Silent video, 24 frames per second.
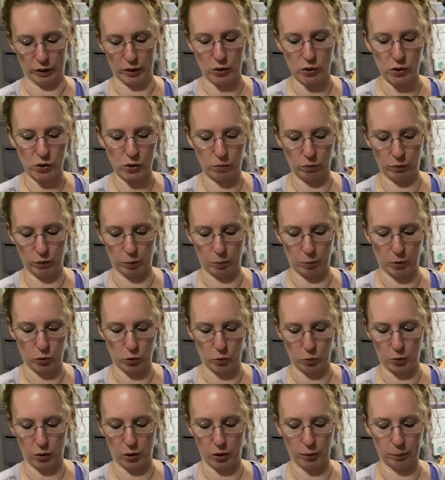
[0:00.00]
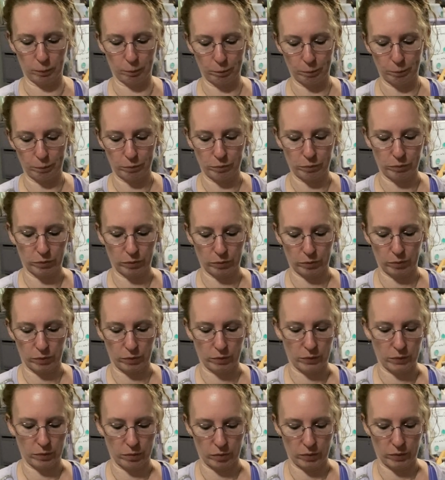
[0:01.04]
this for the most part.
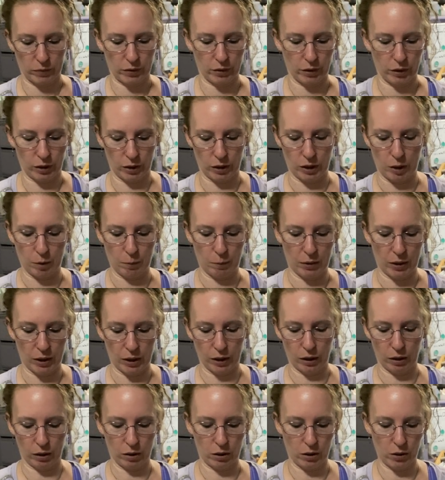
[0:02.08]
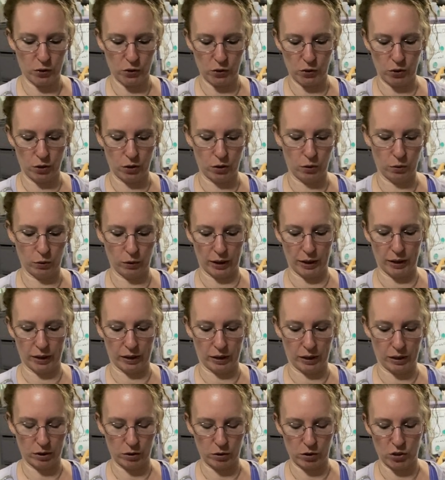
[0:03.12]
Um, I also
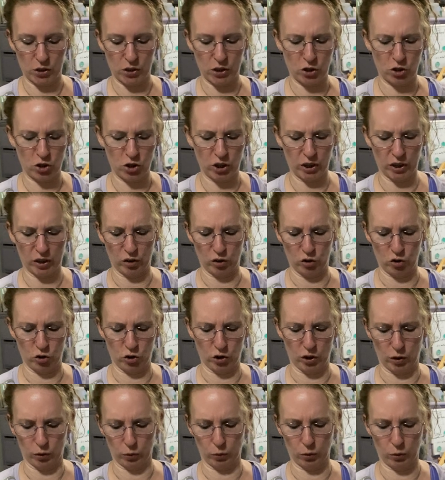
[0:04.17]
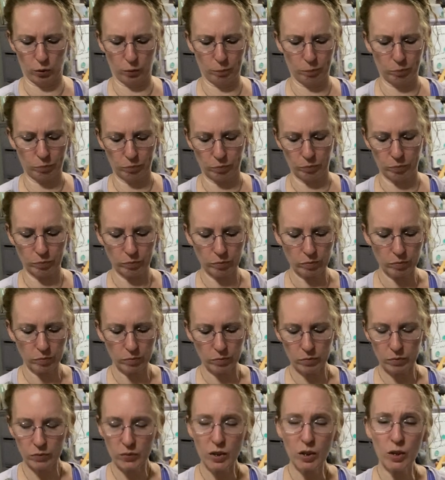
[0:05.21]
like stitching in general.
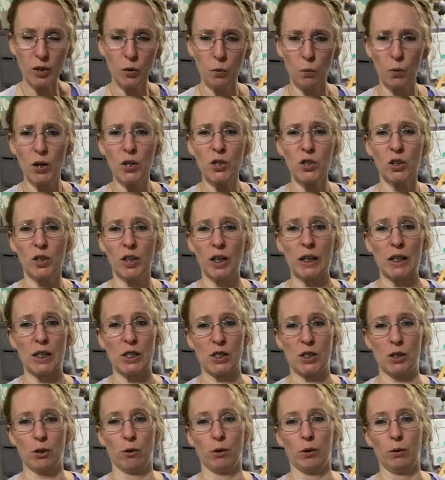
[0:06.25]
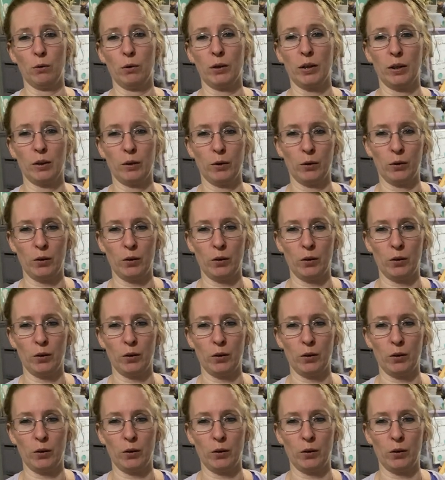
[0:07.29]
Watch a lot of serial killer